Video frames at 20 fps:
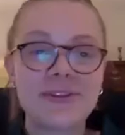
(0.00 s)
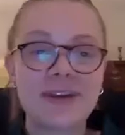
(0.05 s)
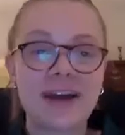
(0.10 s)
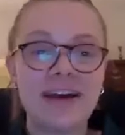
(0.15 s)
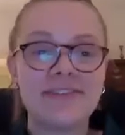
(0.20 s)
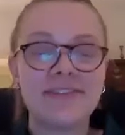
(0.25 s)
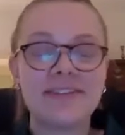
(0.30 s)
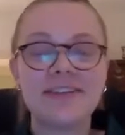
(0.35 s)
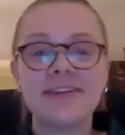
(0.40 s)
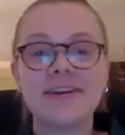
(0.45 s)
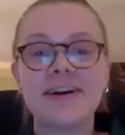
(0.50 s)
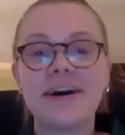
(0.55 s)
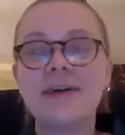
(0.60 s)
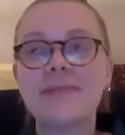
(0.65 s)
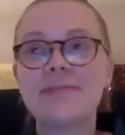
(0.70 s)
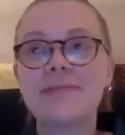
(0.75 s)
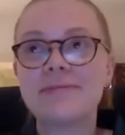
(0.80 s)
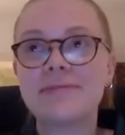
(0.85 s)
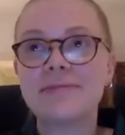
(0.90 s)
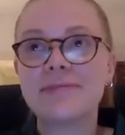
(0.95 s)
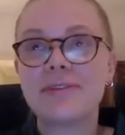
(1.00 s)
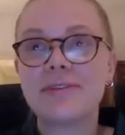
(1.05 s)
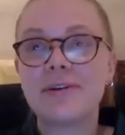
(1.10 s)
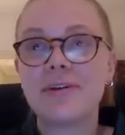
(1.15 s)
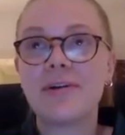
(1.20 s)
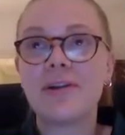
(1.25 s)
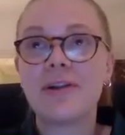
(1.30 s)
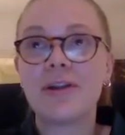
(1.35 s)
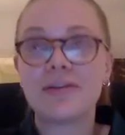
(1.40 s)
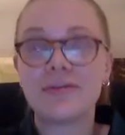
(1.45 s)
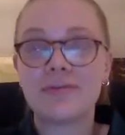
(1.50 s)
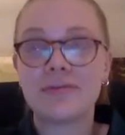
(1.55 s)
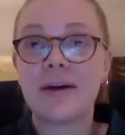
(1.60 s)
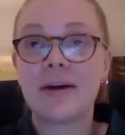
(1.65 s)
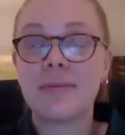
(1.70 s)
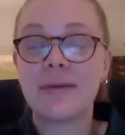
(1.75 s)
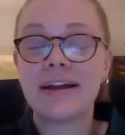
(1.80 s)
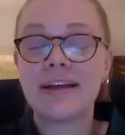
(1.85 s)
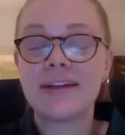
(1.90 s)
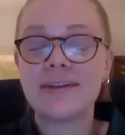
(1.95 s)
have to, for a lot of our
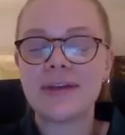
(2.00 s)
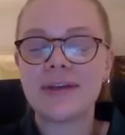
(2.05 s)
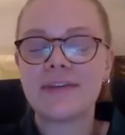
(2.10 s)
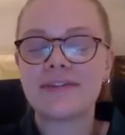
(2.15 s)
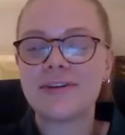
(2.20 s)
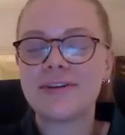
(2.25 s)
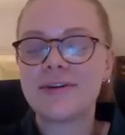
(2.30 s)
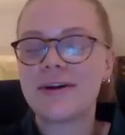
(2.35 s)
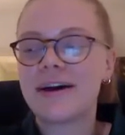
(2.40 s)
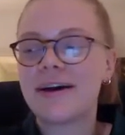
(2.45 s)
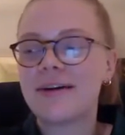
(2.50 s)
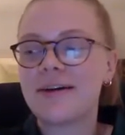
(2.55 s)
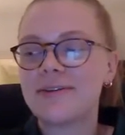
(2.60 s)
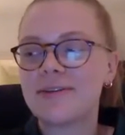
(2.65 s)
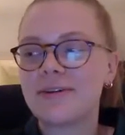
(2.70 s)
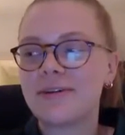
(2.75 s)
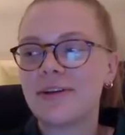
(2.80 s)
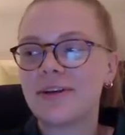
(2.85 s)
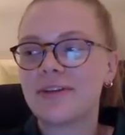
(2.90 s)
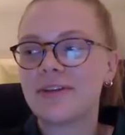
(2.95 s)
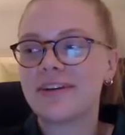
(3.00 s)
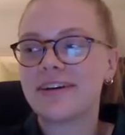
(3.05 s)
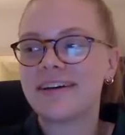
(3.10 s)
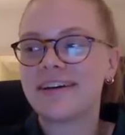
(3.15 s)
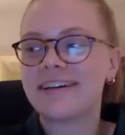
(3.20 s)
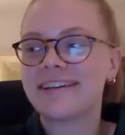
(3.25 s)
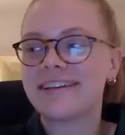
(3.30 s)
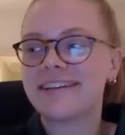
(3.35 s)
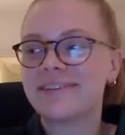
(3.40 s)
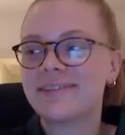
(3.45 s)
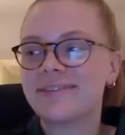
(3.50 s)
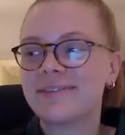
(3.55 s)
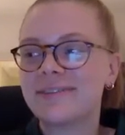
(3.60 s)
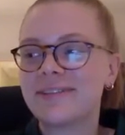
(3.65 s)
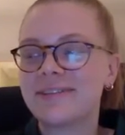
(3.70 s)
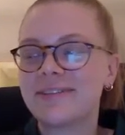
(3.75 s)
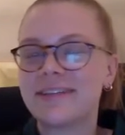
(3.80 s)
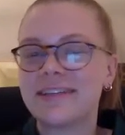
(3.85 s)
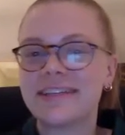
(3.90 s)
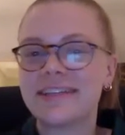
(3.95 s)
mandates, you have to do a lot
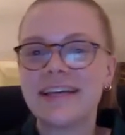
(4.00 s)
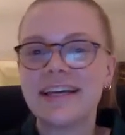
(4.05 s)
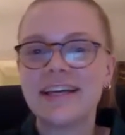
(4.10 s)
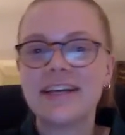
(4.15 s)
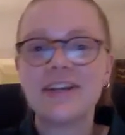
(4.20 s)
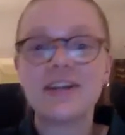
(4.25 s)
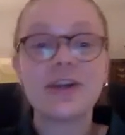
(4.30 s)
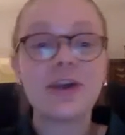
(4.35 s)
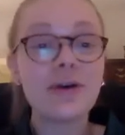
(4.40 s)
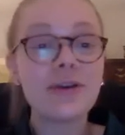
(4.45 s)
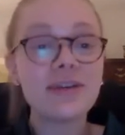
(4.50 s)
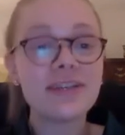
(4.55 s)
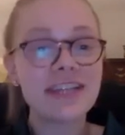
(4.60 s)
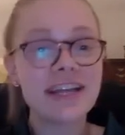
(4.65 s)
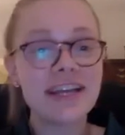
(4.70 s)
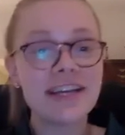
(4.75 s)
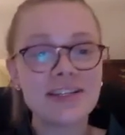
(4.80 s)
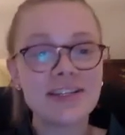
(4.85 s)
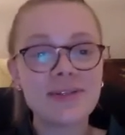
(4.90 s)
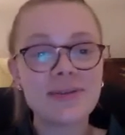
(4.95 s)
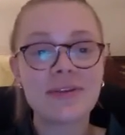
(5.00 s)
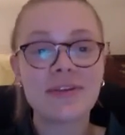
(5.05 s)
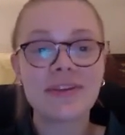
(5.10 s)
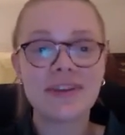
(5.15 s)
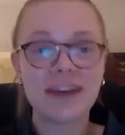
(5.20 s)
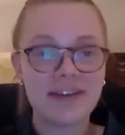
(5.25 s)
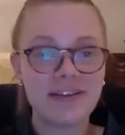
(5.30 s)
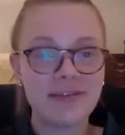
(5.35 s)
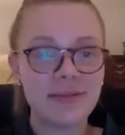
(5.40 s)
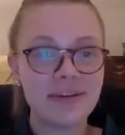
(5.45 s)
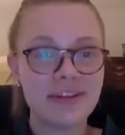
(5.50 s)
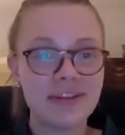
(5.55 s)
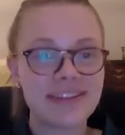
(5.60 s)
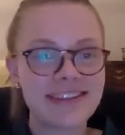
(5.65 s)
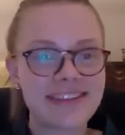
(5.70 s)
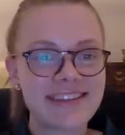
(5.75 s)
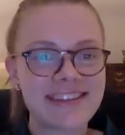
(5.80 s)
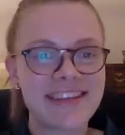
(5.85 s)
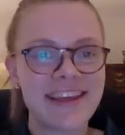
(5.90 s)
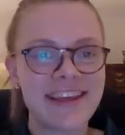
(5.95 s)
of, negotiations with
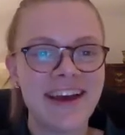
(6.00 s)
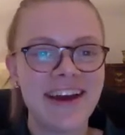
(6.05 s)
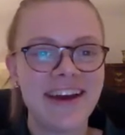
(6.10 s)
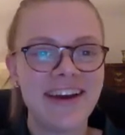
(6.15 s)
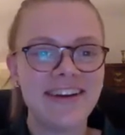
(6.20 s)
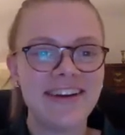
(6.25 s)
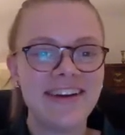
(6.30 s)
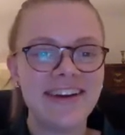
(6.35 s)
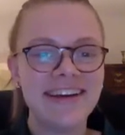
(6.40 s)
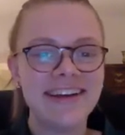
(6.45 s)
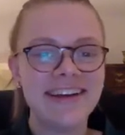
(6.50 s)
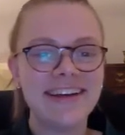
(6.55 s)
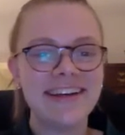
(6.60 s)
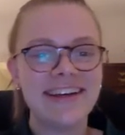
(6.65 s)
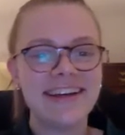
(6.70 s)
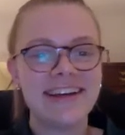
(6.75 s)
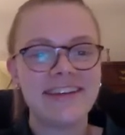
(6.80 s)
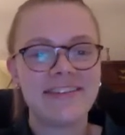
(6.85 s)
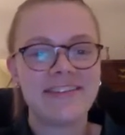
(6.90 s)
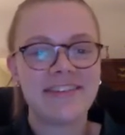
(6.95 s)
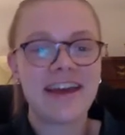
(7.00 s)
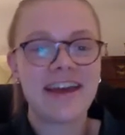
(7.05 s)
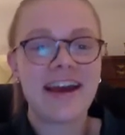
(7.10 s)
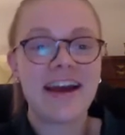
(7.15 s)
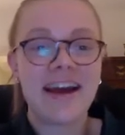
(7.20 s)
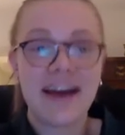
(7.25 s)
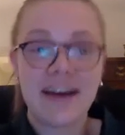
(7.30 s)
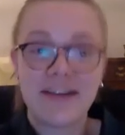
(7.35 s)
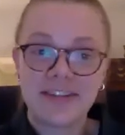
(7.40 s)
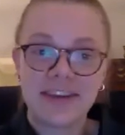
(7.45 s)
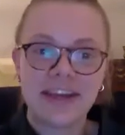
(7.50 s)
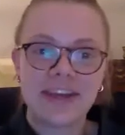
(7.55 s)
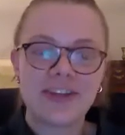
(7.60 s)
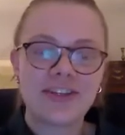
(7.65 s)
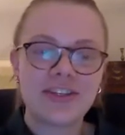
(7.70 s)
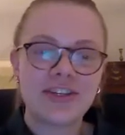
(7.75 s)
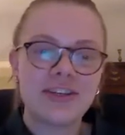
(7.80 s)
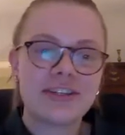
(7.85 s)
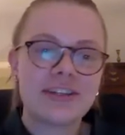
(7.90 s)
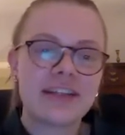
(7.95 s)
governments. So if they're having
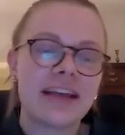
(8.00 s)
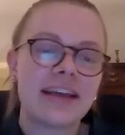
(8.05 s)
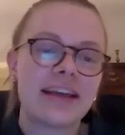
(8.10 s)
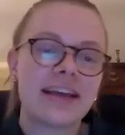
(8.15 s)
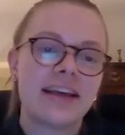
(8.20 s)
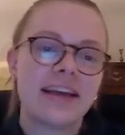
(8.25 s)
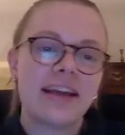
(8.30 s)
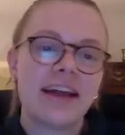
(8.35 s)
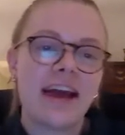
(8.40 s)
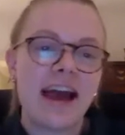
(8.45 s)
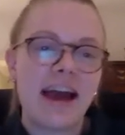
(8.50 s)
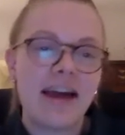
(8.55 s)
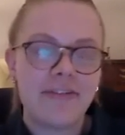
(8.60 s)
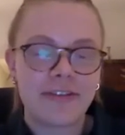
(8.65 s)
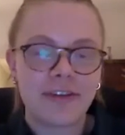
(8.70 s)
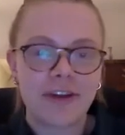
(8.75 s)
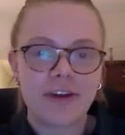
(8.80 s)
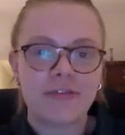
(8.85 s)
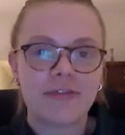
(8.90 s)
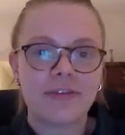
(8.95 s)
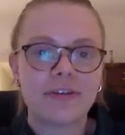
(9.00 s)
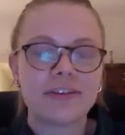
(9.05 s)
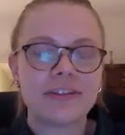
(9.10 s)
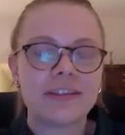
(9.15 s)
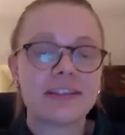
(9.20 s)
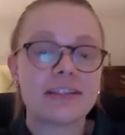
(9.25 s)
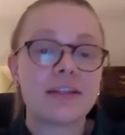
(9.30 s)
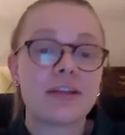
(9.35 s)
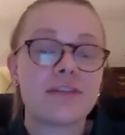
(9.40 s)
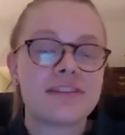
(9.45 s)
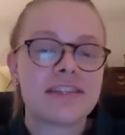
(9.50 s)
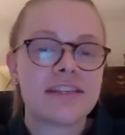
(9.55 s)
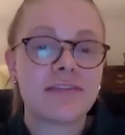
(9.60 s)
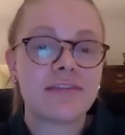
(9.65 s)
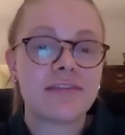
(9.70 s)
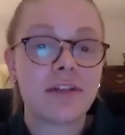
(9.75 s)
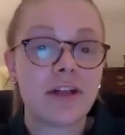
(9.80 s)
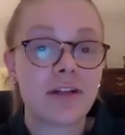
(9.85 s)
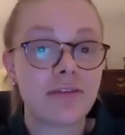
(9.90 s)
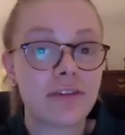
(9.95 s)
issues, like in Africa, for instance, a lot of
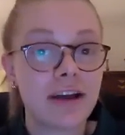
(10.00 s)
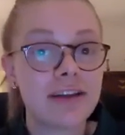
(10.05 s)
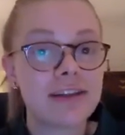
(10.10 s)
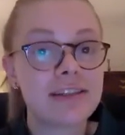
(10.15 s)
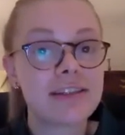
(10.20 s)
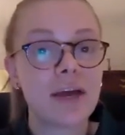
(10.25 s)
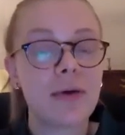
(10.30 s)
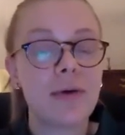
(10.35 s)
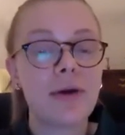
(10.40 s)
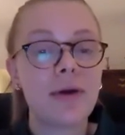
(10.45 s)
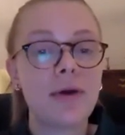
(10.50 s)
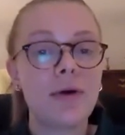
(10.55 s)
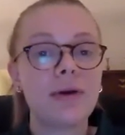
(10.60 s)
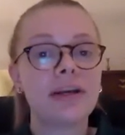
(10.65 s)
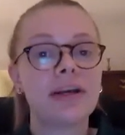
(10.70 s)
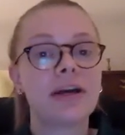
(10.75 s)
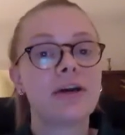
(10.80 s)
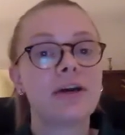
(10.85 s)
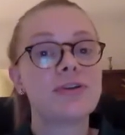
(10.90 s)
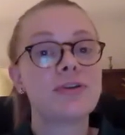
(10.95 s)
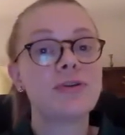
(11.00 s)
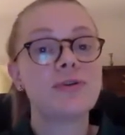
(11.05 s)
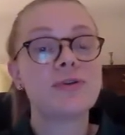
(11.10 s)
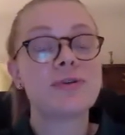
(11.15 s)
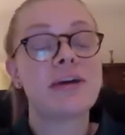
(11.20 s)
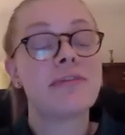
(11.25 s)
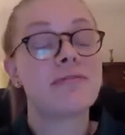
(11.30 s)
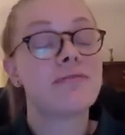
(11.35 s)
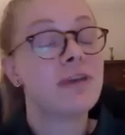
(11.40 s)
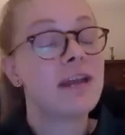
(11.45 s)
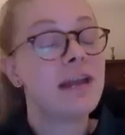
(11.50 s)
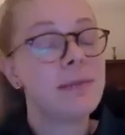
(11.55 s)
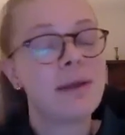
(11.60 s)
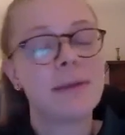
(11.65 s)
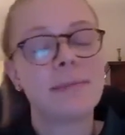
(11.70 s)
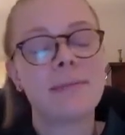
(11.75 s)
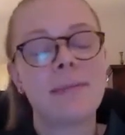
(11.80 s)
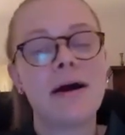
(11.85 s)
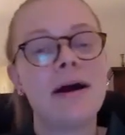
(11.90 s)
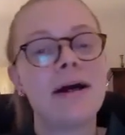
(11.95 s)
civil unrest going on in countries that have really
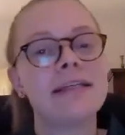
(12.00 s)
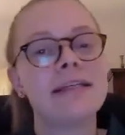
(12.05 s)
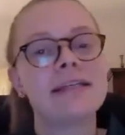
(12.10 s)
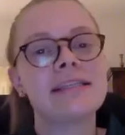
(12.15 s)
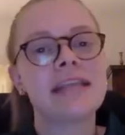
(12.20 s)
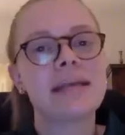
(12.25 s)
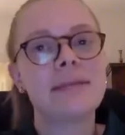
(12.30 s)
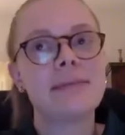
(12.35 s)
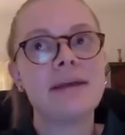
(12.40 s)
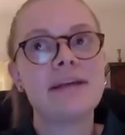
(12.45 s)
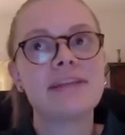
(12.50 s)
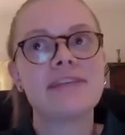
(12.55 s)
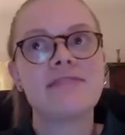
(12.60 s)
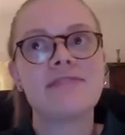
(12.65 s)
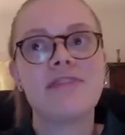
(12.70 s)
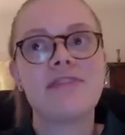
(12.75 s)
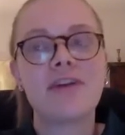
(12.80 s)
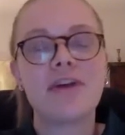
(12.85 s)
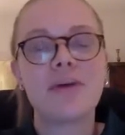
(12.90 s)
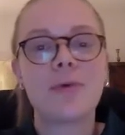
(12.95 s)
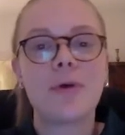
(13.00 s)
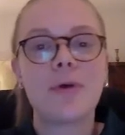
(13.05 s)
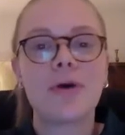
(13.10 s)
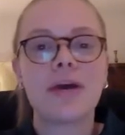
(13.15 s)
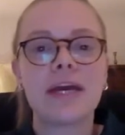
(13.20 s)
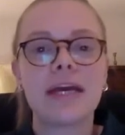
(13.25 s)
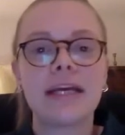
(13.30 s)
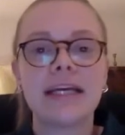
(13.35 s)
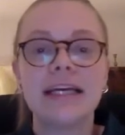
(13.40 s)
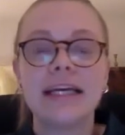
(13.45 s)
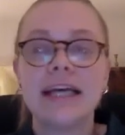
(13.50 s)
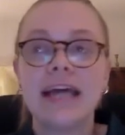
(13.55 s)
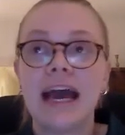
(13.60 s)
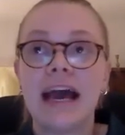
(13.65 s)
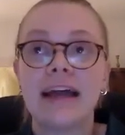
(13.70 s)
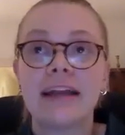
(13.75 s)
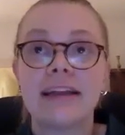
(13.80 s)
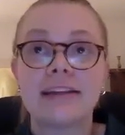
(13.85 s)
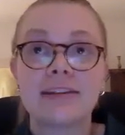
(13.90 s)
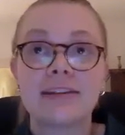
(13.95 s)
big mines. That makes it very worrying.
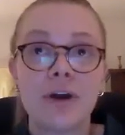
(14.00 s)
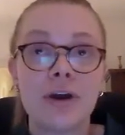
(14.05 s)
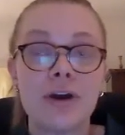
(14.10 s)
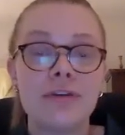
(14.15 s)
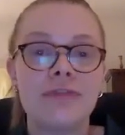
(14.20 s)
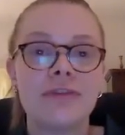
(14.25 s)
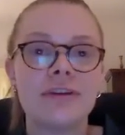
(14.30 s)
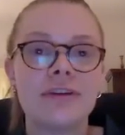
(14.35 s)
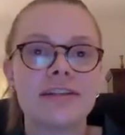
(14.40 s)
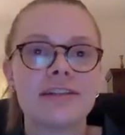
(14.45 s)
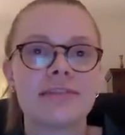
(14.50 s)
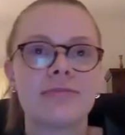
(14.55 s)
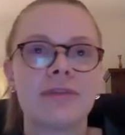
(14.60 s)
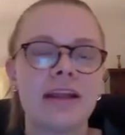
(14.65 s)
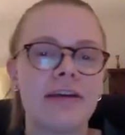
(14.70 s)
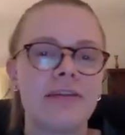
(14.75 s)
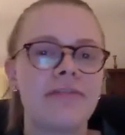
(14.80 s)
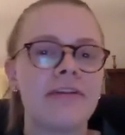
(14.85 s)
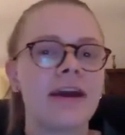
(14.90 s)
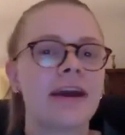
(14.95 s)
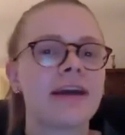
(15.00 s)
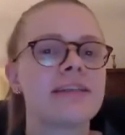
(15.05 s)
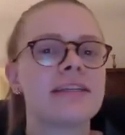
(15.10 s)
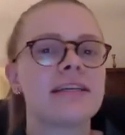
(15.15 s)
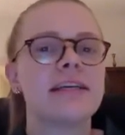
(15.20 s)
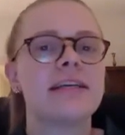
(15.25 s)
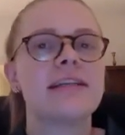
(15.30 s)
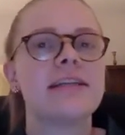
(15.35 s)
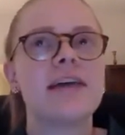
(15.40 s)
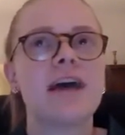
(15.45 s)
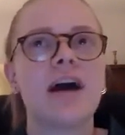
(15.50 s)
And COVID has really affected